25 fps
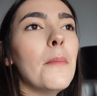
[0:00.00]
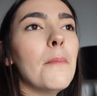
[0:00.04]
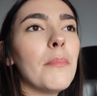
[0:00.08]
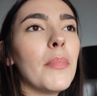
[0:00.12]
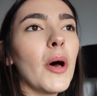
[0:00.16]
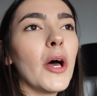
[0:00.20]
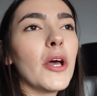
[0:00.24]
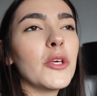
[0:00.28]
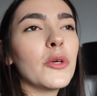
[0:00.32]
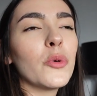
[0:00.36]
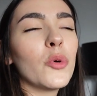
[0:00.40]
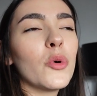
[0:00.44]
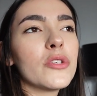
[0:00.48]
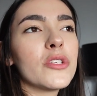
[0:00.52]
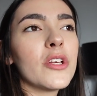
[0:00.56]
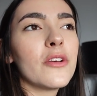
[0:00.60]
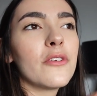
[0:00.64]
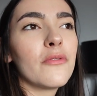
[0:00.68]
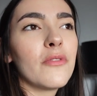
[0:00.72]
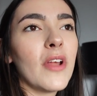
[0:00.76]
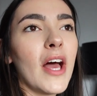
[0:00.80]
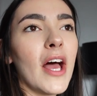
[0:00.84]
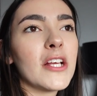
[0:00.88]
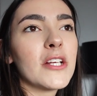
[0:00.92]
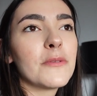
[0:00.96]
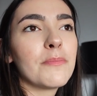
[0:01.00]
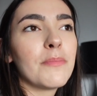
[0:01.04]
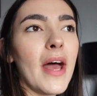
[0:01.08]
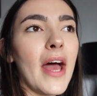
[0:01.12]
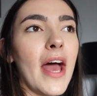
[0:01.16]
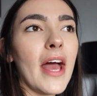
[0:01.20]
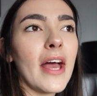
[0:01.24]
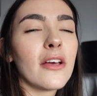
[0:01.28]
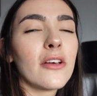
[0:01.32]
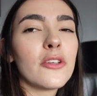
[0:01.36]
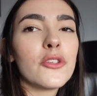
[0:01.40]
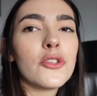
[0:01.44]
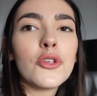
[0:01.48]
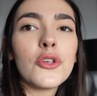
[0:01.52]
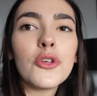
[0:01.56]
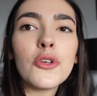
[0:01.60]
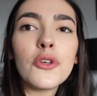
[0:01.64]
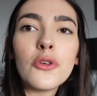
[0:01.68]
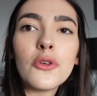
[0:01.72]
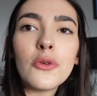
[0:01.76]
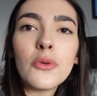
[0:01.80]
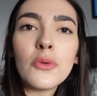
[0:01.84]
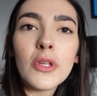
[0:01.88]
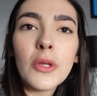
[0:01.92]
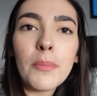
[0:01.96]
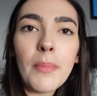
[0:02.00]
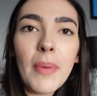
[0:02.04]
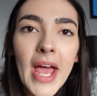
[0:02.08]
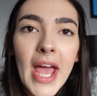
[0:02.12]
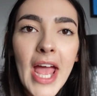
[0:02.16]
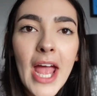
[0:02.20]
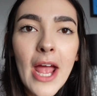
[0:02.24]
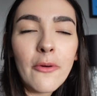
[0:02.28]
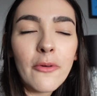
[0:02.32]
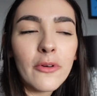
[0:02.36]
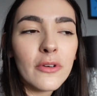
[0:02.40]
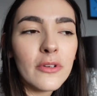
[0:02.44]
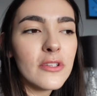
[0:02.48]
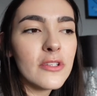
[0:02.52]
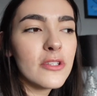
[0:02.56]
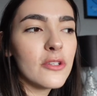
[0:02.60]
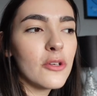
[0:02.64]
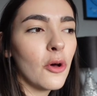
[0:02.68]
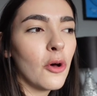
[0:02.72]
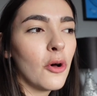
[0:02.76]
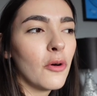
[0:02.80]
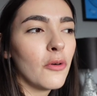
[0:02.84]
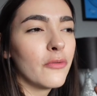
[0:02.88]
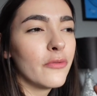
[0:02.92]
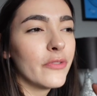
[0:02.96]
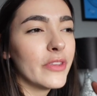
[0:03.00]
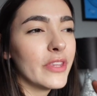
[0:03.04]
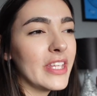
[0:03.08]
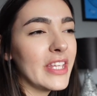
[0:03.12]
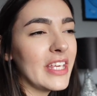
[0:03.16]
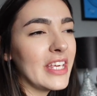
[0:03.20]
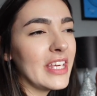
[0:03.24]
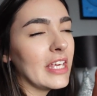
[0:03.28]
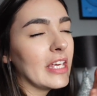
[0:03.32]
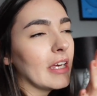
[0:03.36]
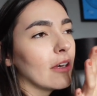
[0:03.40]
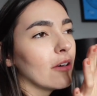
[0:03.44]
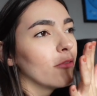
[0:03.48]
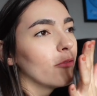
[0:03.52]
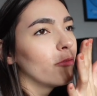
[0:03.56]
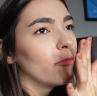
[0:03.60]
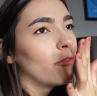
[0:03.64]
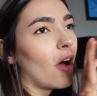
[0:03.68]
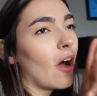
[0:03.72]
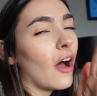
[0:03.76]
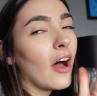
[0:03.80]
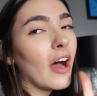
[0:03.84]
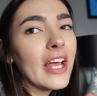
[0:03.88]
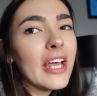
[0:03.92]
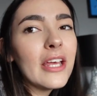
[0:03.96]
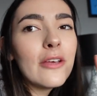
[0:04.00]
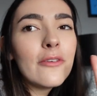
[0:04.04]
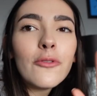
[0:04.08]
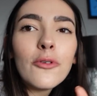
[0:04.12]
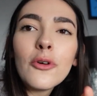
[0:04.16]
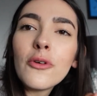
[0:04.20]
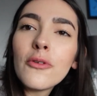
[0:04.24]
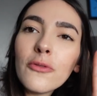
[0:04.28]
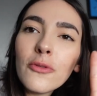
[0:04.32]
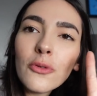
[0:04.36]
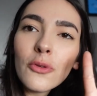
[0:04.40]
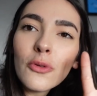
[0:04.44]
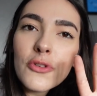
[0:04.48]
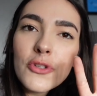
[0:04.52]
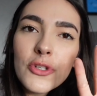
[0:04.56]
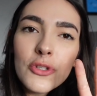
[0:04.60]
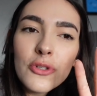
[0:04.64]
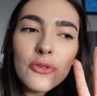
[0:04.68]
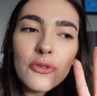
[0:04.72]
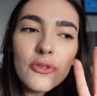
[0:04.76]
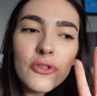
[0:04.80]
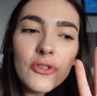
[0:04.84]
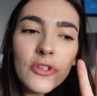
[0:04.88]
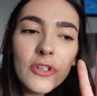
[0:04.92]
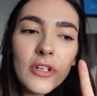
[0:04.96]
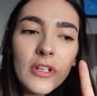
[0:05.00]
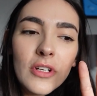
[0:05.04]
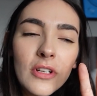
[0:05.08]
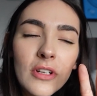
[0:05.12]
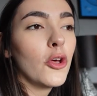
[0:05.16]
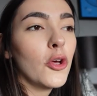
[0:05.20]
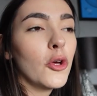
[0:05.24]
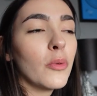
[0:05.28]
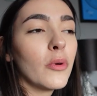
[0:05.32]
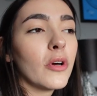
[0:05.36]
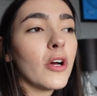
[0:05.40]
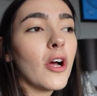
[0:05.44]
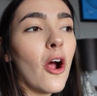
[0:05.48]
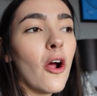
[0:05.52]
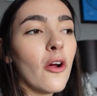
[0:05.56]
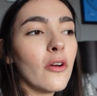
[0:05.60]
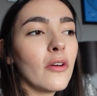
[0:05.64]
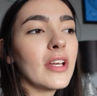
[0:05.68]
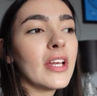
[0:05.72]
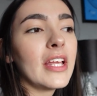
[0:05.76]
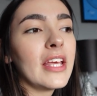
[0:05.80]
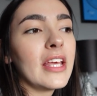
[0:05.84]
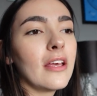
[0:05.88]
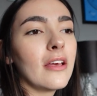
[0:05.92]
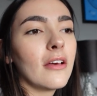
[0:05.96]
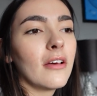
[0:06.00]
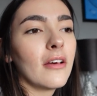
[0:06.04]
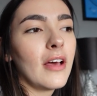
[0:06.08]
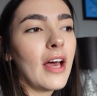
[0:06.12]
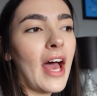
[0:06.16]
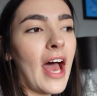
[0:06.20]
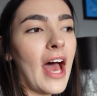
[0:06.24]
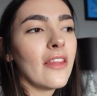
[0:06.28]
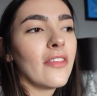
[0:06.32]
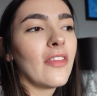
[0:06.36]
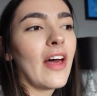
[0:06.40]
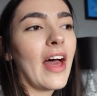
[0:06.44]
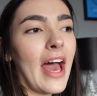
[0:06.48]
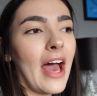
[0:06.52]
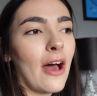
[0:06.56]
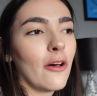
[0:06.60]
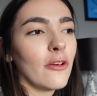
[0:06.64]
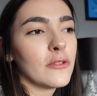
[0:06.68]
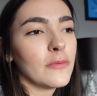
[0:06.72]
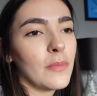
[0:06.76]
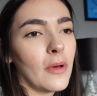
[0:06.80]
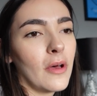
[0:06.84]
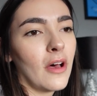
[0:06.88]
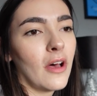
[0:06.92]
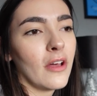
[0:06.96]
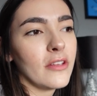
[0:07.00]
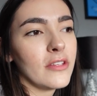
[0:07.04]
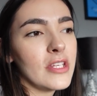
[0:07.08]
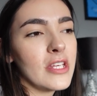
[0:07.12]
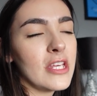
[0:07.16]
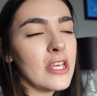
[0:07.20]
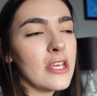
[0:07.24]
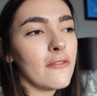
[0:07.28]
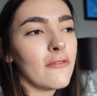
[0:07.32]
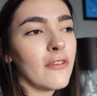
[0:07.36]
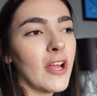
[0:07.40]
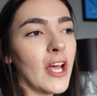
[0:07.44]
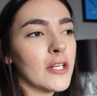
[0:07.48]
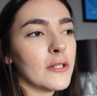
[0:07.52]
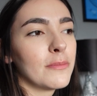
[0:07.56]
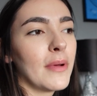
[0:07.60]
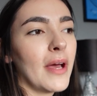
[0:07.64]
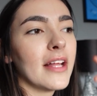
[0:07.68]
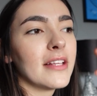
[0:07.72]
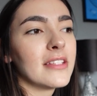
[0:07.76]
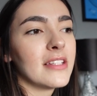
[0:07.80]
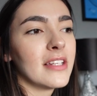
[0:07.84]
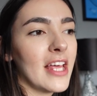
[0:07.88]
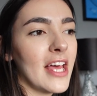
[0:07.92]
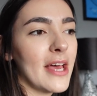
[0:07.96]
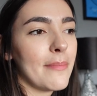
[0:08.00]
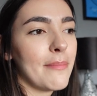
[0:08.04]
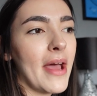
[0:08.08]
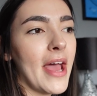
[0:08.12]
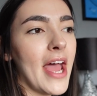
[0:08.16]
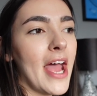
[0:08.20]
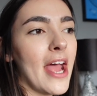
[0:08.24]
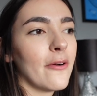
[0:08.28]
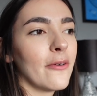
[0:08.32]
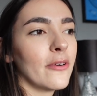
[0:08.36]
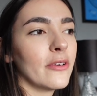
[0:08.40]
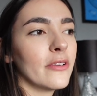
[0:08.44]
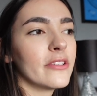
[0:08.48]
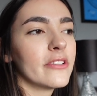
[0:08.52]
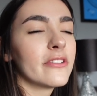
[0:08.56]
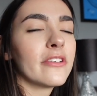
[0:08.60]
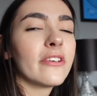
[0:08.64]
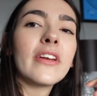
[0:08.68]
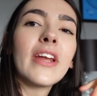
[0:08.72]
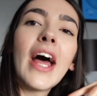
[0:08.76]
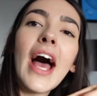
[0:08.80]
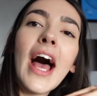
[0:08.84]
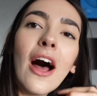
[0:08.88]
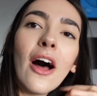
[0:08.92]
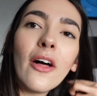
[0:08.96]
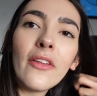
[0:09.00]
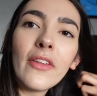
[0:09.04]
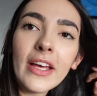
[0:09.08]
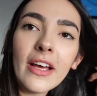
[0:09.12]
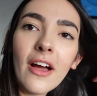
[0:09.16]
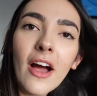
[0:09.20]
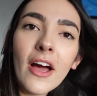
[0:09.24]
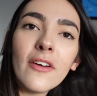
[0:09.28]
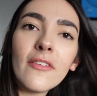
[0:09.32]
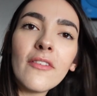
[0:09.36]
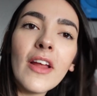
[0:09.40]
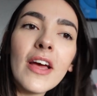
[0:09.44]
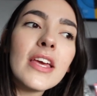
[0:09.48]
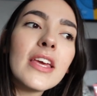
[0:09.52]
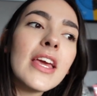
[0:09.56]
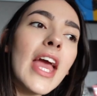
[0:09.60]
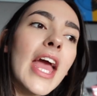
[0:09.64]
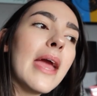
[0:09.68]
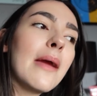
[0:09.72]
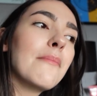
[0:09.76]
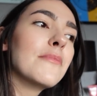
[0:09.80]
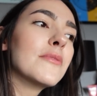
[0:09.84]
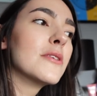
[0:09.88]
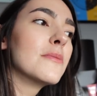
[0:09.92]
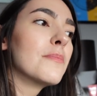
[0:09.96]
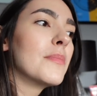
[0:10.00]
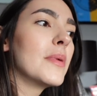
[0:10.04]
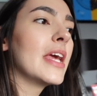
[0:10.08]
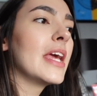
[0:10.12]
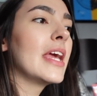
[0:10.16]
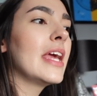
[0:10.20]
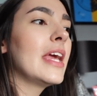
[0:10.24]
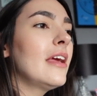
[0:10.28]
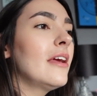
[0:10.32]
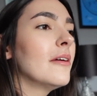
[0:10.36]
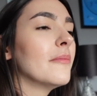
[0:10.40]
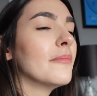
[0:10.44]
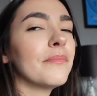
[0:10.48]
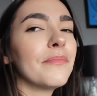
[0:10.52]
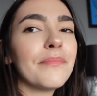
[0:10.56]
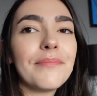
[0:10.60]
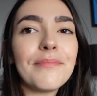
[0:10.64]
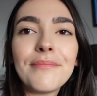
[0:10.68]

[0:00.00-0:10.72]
But you also flash back to the parents of the five or four children who were currently at the house party. You flash back to their parents on how they kind of like came to be.